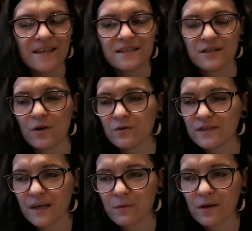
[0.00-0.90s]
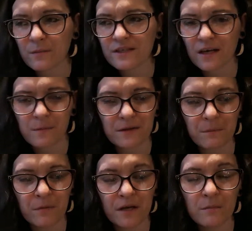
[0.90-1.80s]
So today we're going to be talking about the
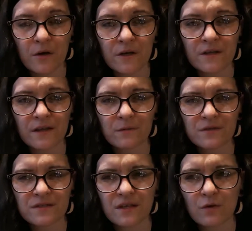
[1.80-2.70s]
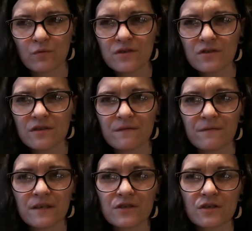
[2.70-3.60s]
Buddy Burner that was originally
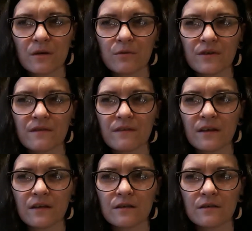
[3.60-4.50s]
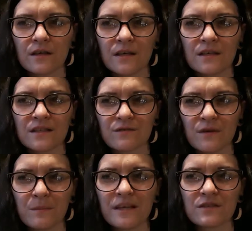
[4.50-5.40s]
featured, I believe,
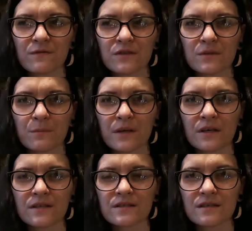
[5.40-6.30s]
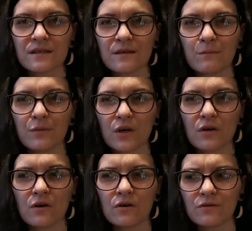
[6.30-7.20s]
it made its first appearance in a book
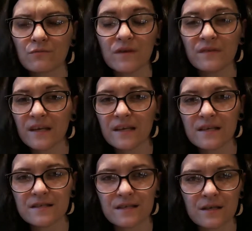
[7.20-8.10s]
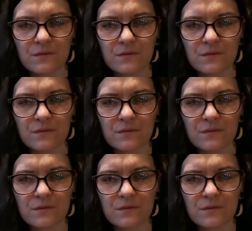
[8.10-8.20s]
called Roughing It Easy.